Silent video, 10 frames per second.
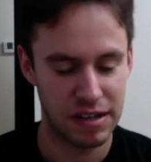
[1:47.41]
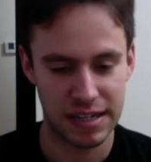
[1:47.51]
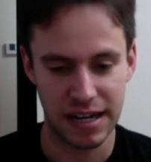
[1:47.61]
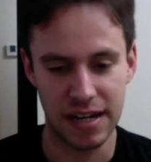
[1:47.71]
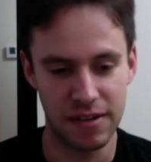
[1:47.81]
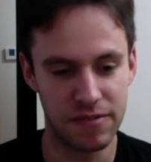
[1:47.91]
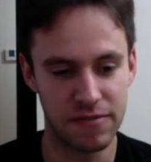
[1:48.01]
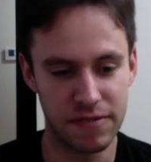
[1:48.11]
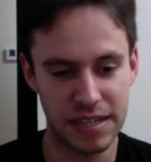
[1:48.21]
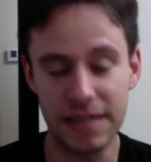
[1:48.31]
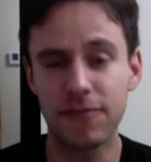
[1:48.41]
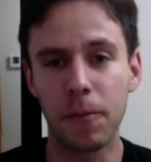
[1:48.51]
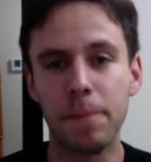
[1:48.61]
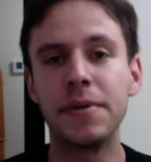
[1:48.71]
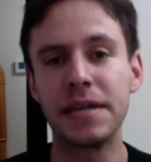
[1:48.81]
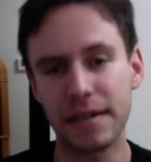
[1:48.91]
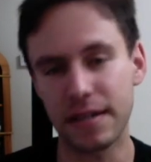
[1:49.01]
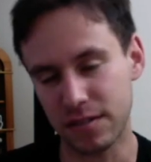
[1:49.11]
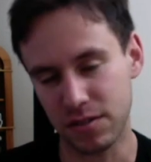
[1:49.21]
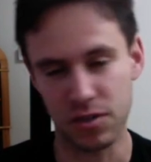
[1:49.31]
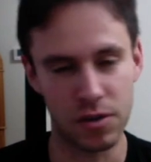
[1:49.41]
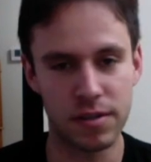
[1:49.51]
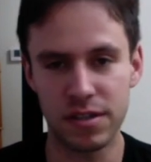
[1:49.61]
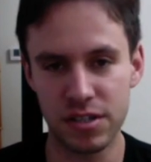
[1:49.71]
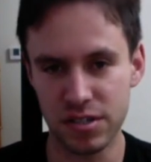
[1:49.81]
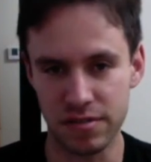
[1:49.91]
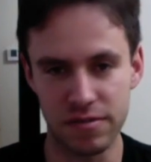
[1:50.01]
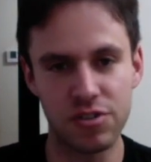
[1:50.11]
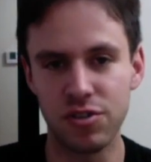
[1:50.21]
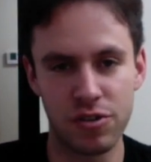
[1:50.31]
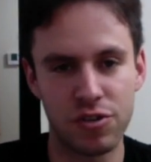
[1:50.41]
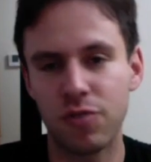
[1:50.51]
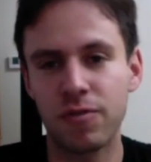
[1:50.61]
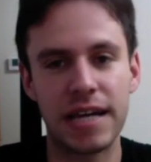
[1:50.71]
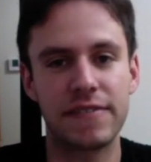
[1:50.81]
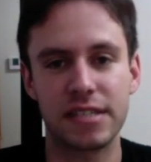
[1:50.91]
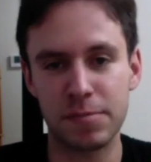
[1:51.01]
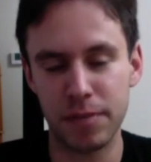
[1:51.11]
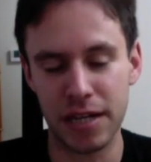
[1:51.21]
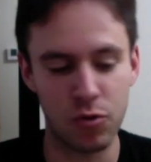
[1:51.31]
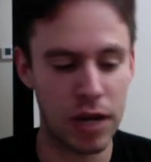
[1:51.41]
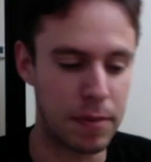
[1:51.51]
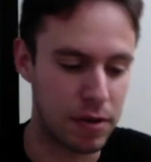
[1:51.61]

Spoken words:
kind of evil beings, so it doesn't, you don't really have to explain away.